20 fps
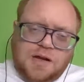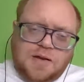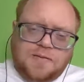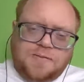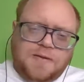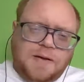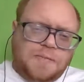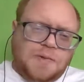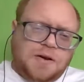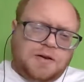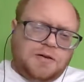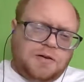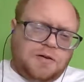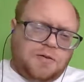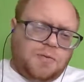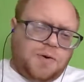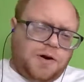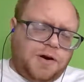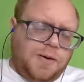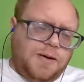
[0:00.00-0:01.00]
feminine
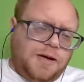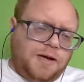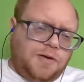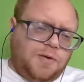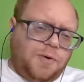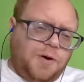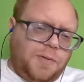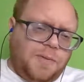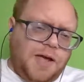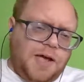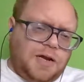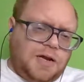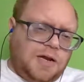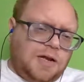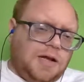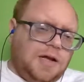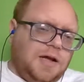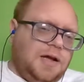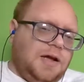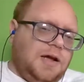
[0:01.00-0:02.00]
queer man,
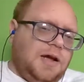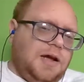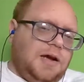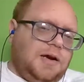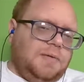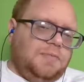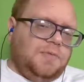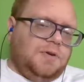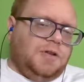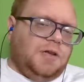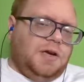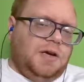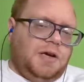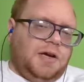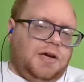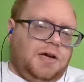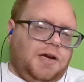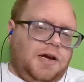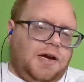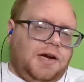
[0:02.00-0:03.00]
and I'm really
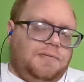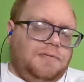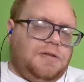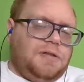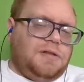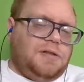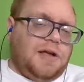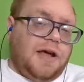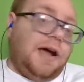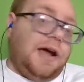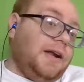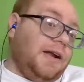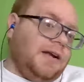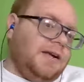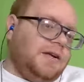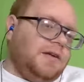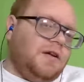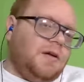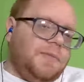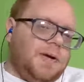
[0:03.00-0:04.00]
kind of sad I
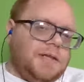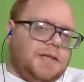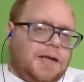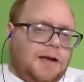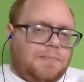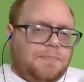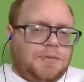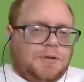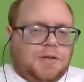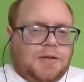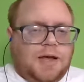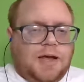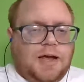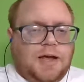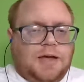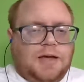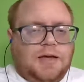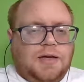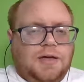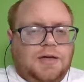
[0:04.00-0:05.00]
didn't know about that. But
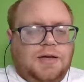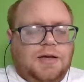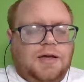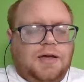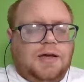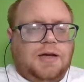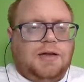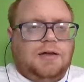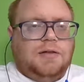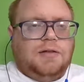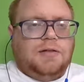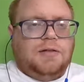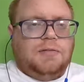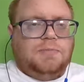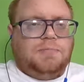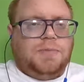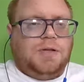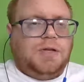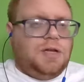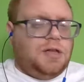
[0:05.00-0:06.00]
like in
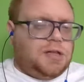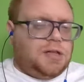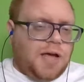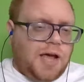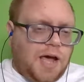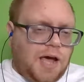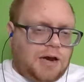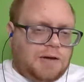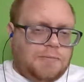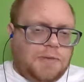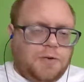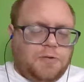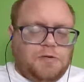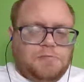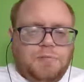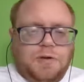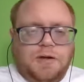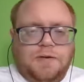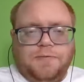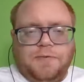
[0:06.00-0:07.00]
Police Academy, it was
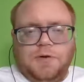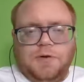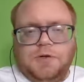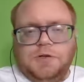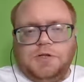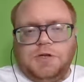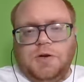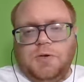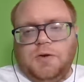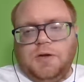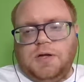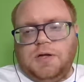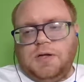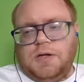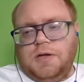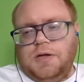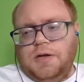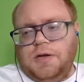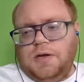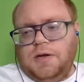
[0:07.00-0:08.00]
played for a joke.
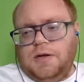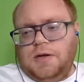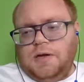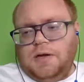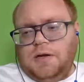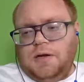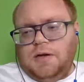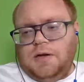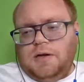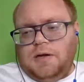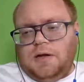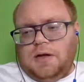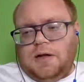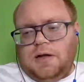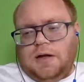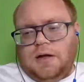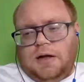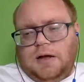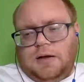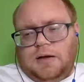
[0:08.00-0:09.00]

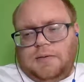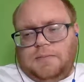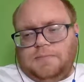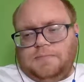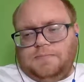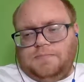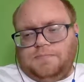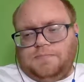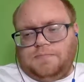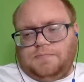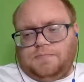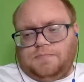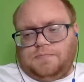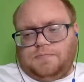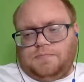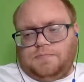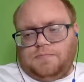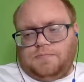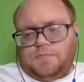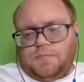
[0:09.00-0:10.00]
Um,
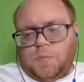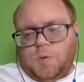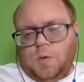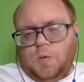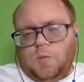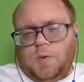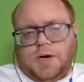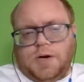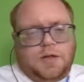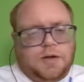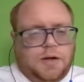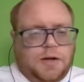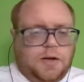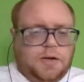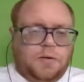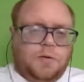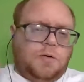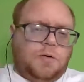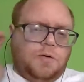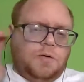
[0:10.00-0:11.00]
one of the
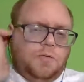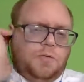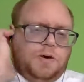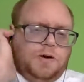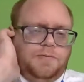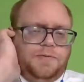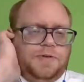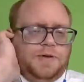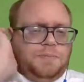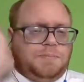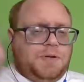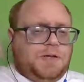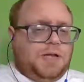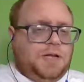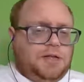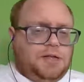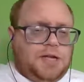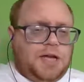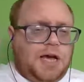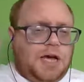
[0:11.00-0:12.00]
one of the
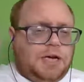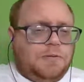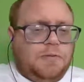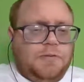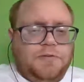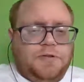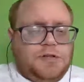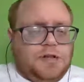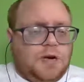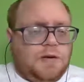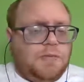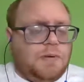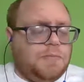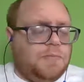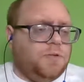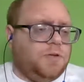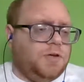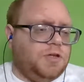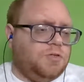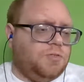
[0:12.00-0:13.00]
Police Academy movies, I don't
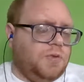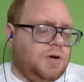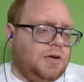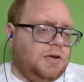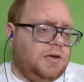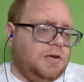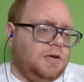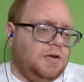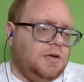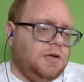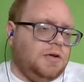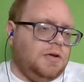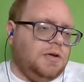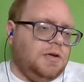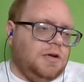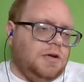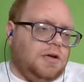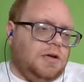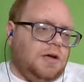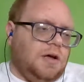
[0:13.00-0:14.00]
remember which one.
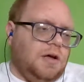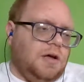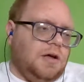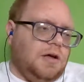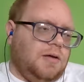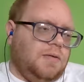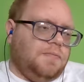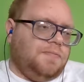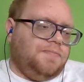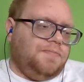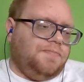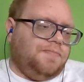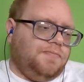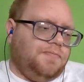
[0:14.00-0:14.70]
Um,